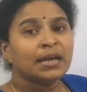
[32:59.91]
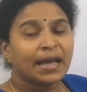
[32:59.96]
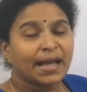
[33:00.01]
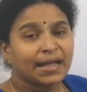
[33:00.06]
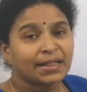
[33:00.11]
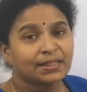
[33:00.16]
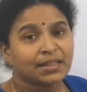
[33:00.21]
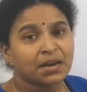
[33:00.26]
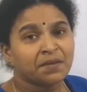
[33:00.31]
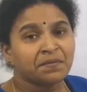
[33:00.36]

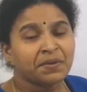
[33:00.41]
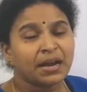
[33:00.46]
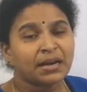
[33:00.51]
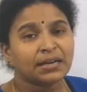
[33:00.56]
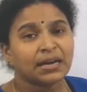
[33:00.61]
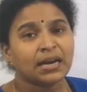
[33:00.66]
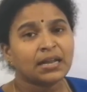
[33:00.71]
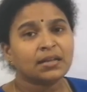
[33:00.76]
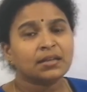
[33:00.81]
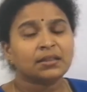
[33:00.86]
And then we are
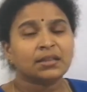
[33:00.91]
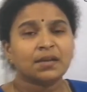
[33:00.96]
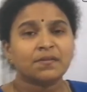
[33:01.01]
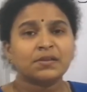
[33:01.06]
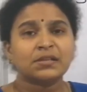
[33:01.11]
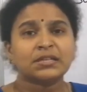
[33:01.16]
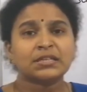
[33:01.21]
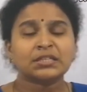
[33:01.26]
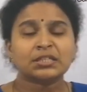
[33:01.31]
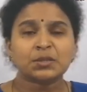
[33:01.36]
telling they
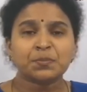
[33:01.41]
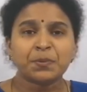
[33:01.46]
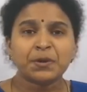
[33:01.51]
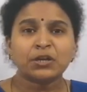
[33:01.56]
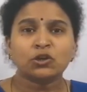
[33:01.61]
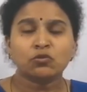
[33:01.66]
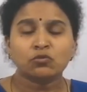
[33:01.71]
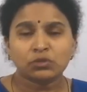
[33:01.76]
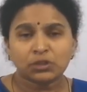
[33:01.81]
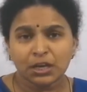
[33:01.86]
will just
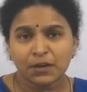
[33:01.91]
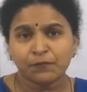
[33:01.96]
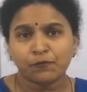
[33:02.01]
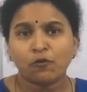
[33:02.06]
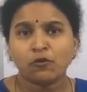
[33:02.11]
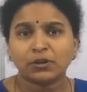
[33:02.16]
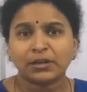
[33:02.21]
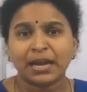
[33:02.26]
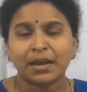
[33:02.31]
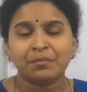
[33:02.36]
repeat 2, 3,
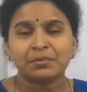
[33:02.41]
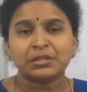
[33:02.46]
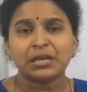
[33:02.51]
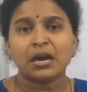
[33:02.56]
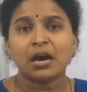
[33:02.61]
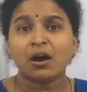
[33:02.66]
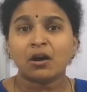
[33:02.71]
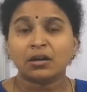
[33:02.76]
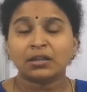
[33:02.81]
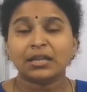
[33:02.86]
4 times
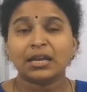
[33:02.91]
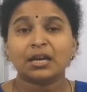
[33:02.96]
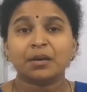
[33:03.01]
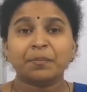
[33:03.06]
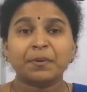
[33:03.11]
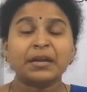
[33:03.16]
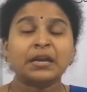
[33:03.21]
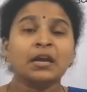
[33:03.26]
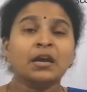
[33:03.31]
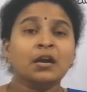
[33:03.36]
or they'll
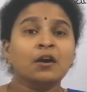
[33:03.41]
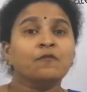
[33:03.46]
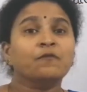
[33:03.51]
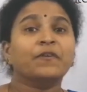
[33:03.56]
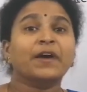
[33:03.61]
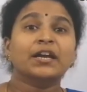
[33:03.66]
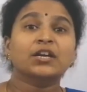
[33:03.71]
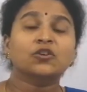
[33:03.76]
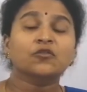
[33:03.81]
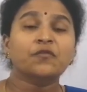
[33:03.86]
repeat
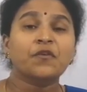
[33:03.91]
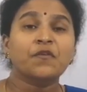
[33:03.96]
5